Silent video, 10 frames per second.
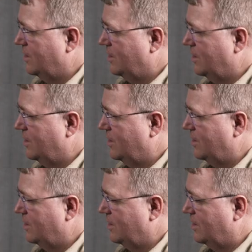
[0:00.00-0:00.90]

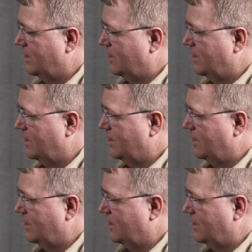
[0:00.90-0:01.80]

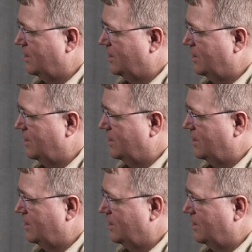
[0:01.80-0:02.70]
No words are spoken by the person on screen.